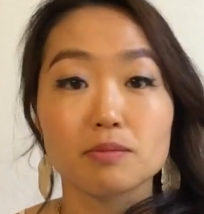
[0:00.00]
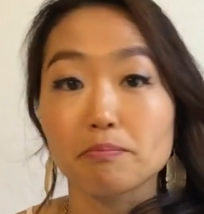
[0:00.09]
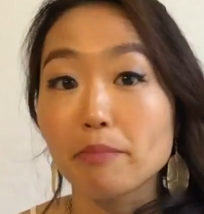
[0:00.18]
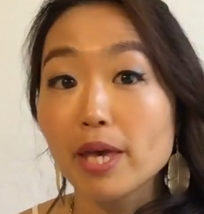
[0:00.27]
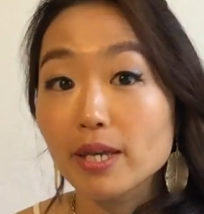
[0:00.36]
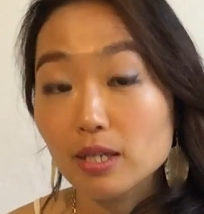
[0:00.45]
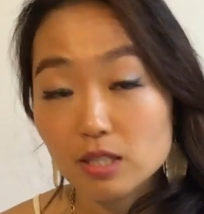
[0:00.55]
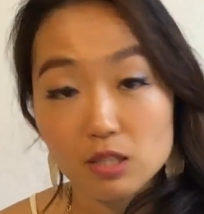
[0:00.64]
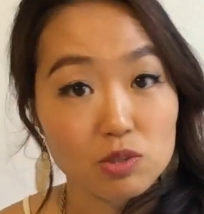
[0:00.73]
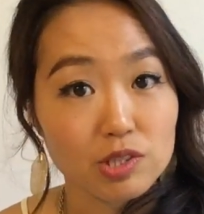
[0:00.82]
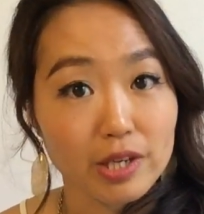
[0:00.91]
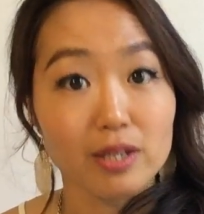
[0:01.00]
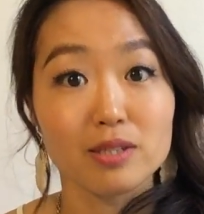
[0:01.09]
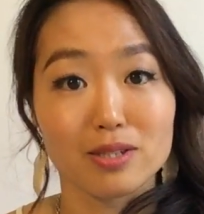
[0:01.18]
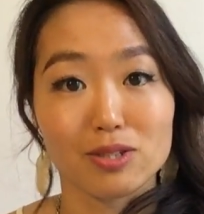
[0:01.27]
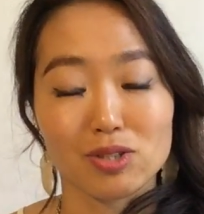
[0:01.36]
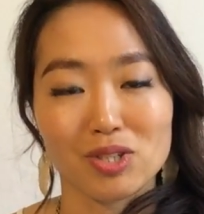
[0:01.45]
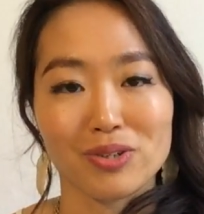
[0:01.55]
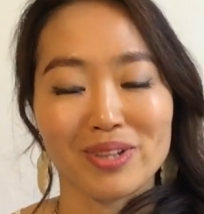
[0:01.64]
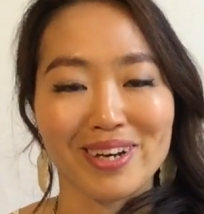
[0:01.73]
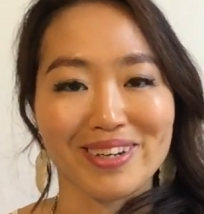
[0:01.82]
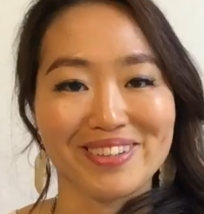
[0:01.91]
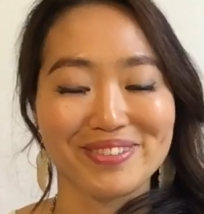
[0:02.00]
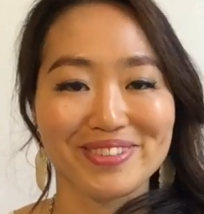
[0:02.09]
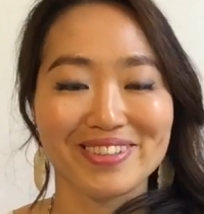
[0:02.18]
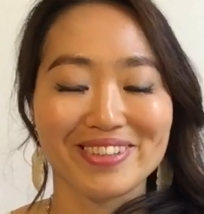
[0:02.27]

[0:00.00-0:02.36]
making some changes in your life,